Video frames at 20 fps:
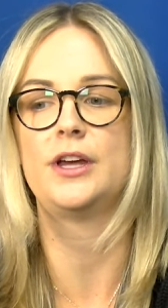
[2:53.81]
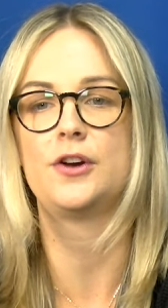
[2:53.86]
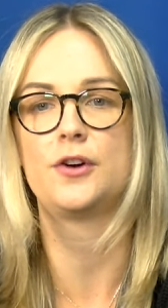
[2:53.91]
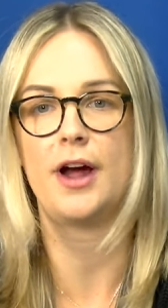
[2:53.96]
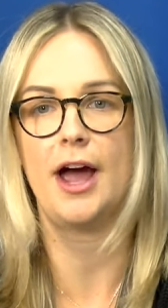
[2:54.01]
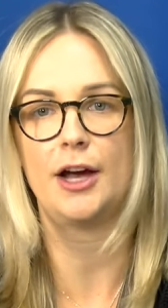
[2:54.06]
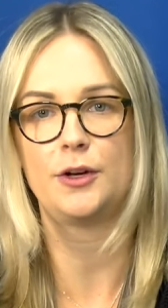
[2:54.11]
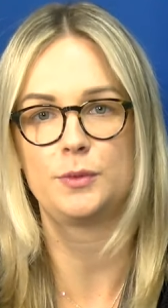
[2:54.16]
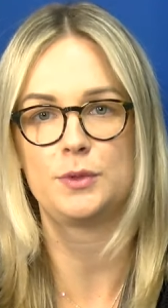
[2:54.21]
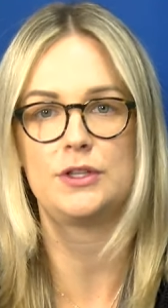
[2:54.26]

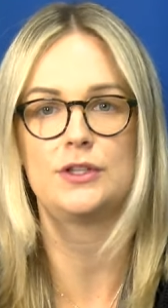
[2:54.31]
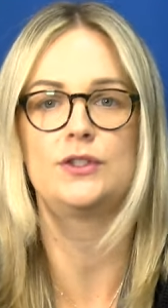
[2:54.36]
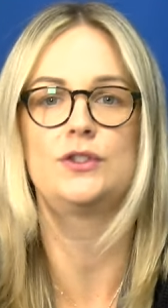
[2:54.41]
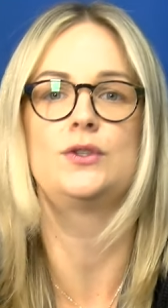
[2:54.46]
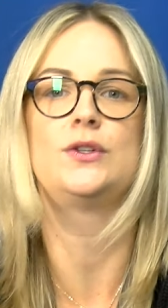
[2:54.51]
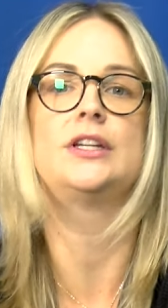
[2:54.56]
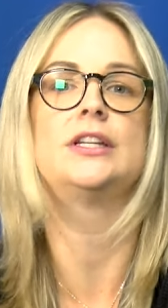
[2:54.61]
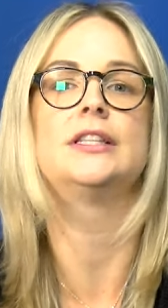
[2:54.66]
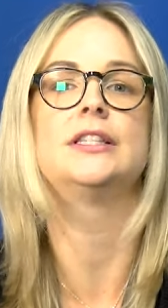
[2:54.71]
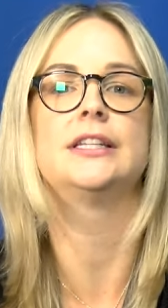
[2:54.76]
interact with the
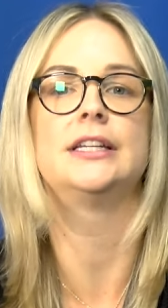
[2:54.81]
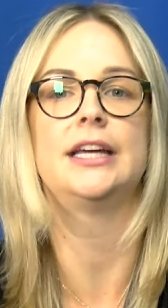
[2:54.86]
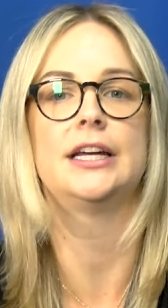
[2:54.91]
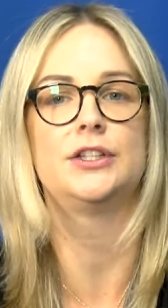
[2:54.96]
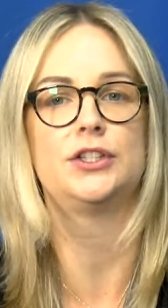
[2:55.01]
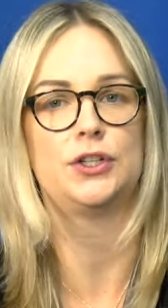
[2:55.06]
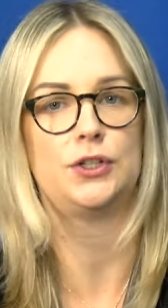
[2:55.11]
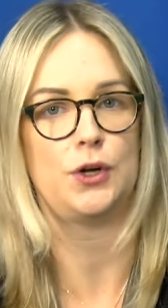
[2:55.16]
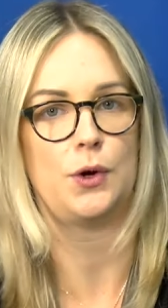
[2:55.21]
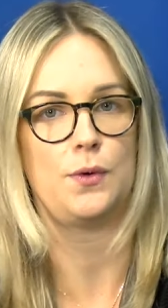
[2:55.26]
students and
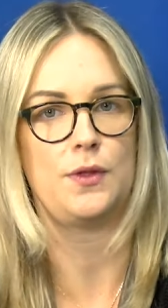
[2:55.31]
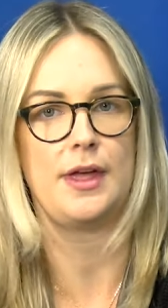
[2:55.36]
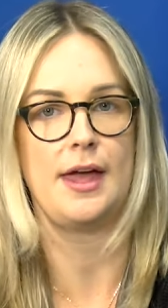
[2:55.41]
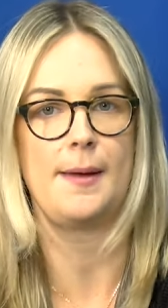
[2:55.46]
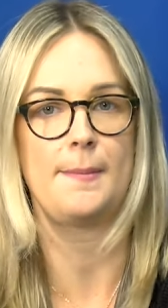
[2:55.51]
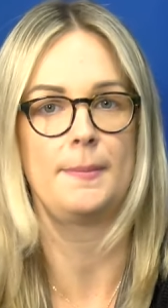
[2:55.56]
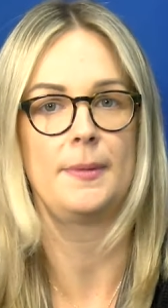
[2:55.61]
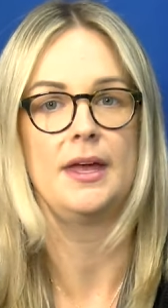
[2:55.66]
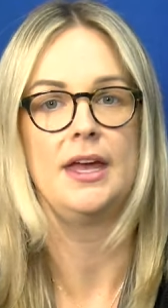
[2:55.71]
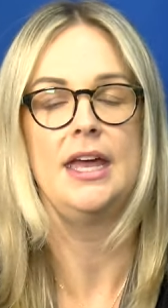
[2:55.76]
get to know
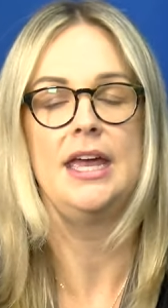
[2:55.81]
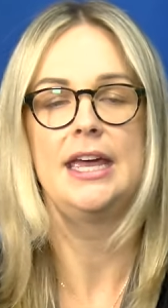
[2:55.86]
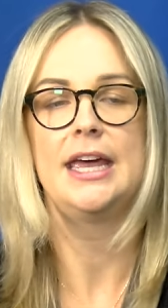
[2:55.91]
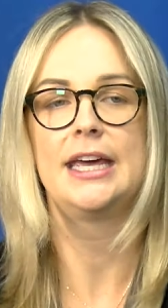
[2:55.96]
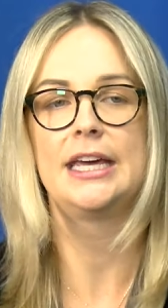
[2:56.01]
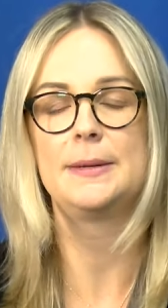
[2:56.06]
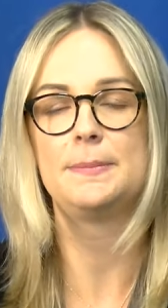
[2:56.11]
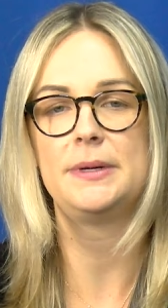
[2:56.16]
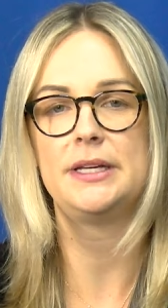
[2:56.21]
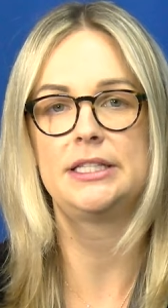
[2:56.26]
them.
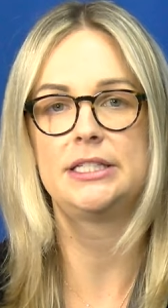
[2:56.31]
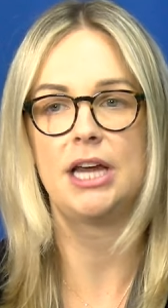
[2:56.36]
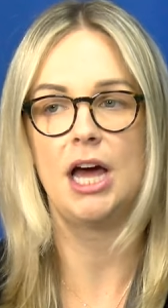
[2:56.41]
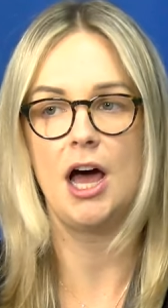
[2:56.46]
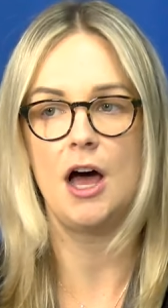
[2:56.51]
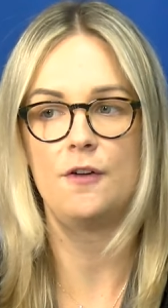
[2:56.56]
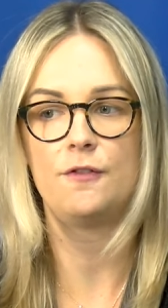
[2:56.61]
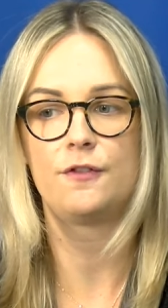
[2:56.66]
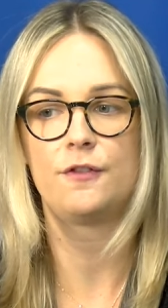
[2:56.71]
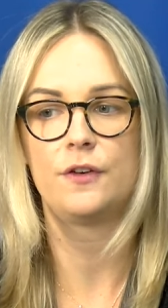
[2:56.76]
It can be
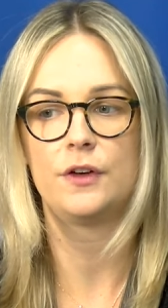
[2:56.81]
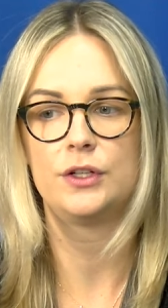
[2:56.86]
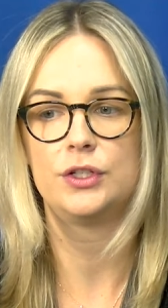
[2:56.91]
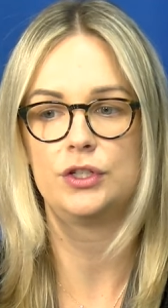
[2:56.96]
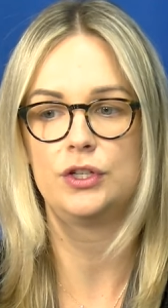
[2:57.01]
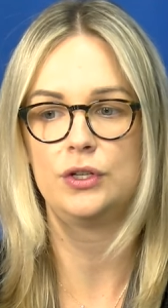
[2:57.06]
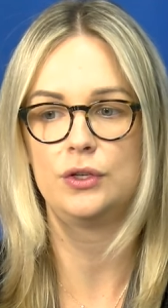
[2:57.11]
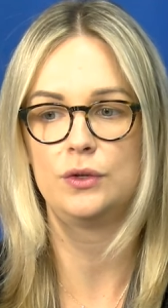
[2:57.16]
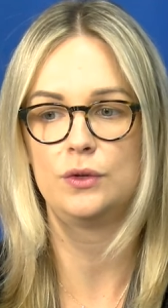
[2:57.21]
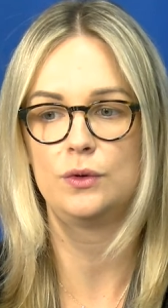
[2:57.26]
tough
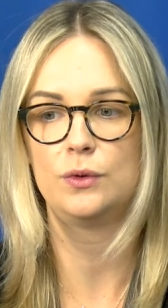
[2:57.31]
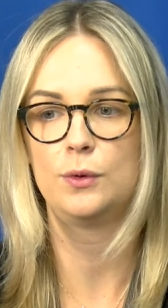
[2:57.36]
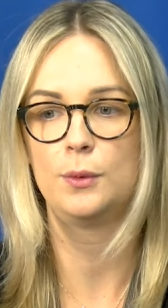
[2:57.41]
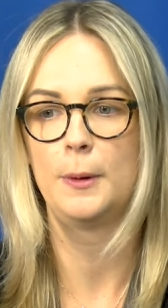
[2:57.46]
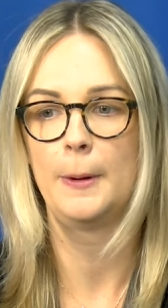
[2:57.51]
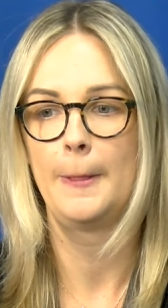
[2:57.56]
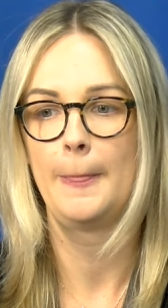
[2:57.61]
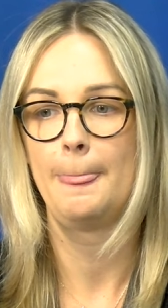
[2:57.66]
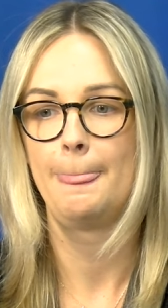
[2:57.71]
to